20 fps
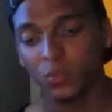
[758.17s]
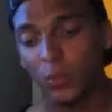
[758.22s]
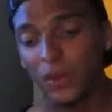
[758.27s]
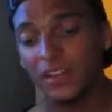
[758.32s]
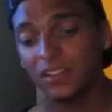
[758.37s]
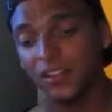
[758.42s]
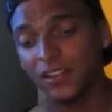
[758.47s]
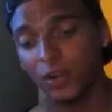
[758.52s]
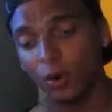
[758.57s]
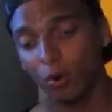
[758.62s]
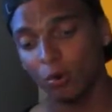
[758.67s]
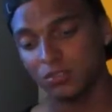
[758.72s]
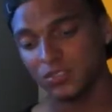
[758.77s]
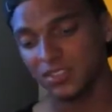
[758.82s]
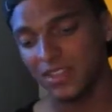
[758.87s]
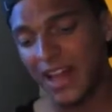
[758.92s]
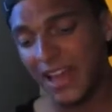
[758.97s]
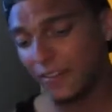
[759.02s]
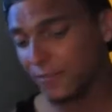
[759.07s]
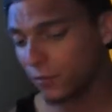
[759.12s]
weekly goals,
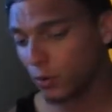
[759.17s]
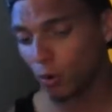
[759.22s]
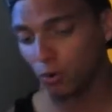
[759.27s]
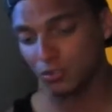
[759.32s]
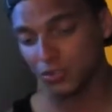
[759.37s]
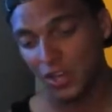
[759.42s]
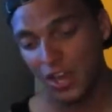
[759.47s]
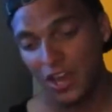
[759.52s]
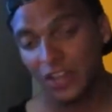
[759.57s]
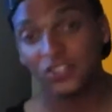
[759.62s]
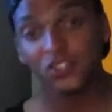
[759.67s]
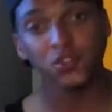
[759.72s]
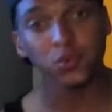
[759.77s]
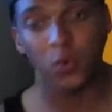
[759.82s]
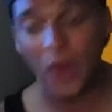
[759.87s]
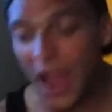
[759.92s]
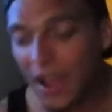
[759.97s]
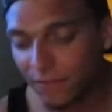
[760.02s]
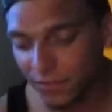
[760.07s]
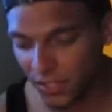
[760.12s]
life goals,
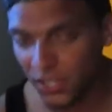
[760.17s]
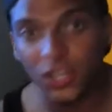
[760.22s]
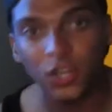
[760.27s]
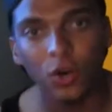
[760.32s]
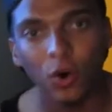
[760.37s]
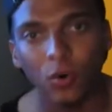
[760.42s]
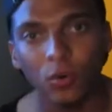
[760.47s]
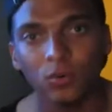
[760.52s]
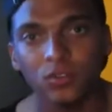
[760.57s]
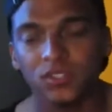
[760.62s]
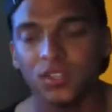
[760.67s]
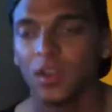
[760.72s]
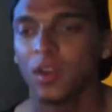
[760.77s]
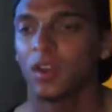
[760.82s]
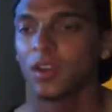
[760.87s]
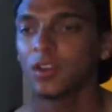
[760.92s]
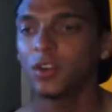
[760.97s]
traveling goals.